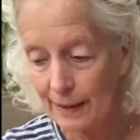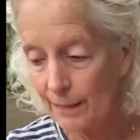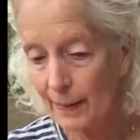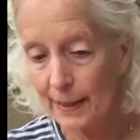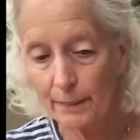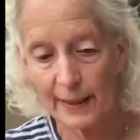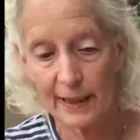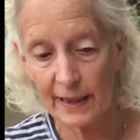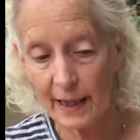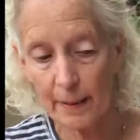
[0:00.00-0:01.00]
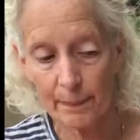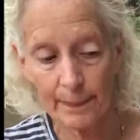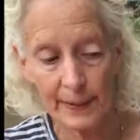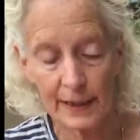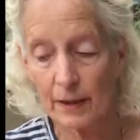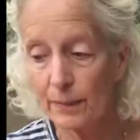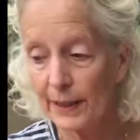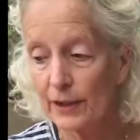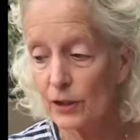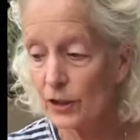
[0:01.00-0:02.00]
It might be a cup, it could be
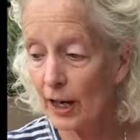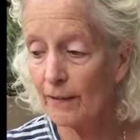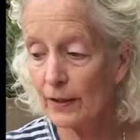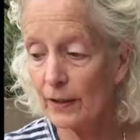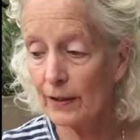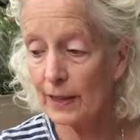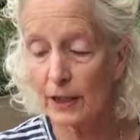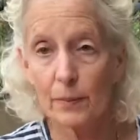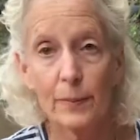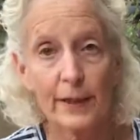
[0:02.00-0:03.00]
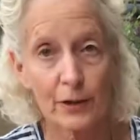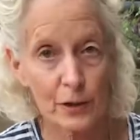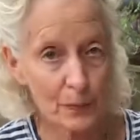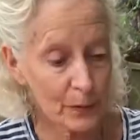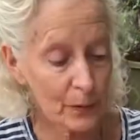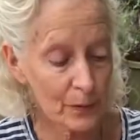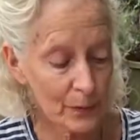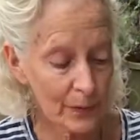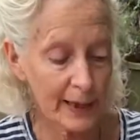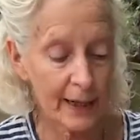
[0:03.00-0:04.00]
your shovel, it could be a
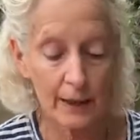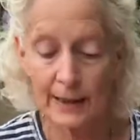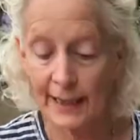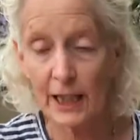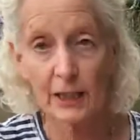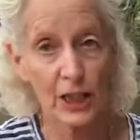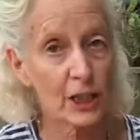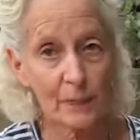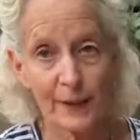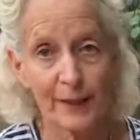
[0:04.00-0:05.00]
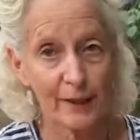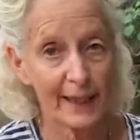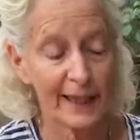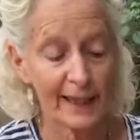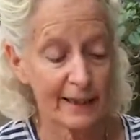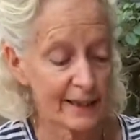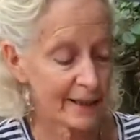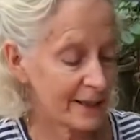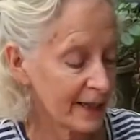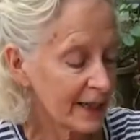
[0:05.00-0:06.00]
spoon, it could just be your hands.